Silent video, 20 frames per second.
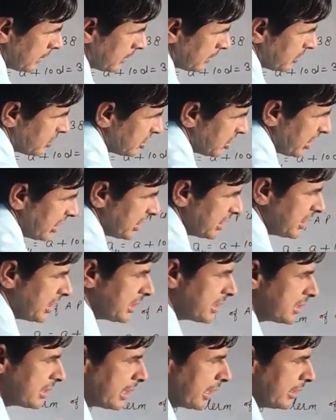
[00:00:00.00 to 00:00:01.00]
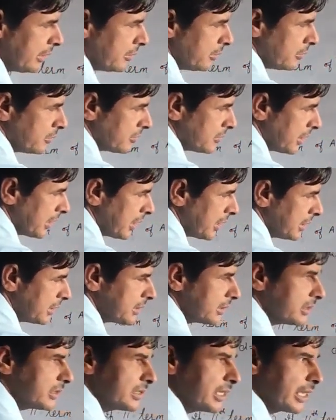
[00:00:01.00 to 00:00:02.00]
change the sign of the
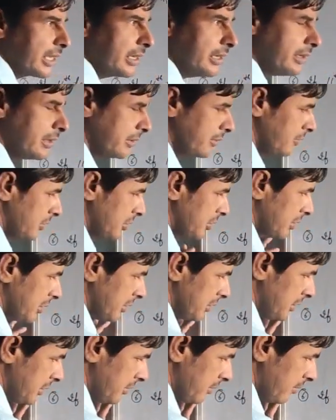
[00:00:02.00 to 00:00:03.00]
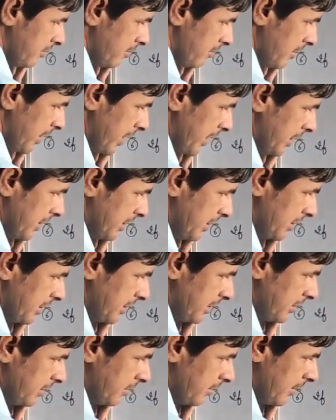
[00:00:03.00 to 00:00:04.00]
second equations,
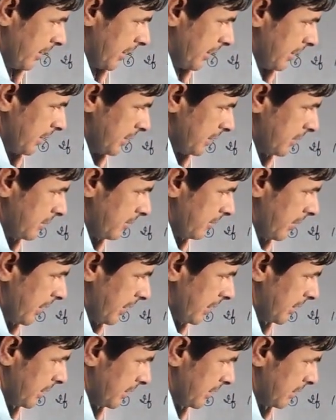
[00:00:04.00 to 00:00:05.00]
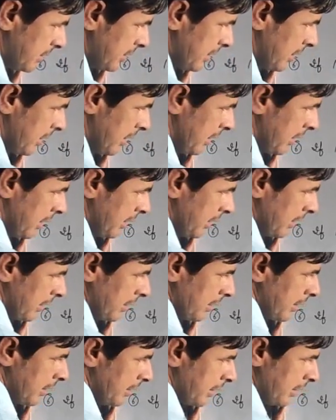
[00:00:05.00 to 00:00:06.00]
minus, minus, minus.
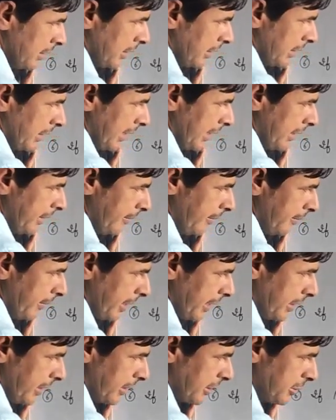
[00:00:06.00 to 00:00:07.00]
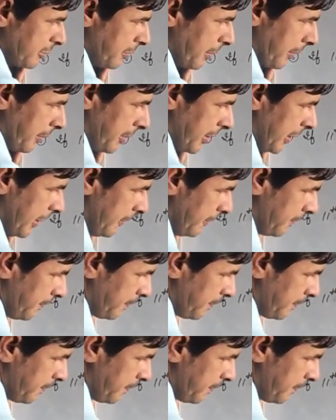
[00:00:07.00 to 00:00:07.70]
10 minus 15